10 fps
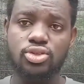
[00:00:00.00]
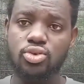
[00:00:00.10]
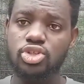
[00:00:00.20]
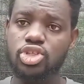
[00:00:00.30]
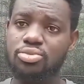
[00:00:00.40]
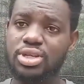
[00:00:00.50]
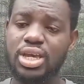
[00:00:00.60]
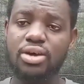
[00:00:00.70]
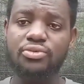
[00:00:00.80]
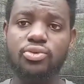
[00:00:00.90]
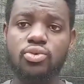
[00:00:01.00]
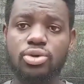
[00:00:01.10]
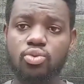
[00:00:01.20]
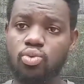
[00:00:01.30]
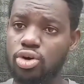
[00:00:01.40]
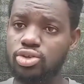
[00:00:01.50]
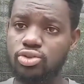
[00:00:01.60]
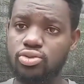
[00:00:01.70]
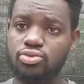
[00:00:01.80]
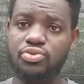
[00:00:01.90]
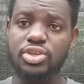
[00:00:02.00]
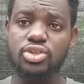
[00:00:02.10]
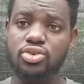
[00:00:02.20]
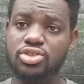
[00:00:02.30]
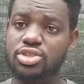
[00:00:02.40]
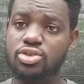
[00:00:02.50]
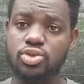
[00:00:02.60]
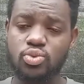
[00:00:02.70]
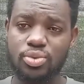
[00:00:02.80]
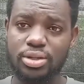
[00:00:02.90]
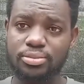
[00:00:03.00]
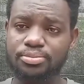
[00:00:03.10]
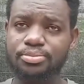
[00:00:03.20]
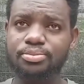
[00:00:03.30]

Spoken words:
So you should be careful with what you feed your snails with.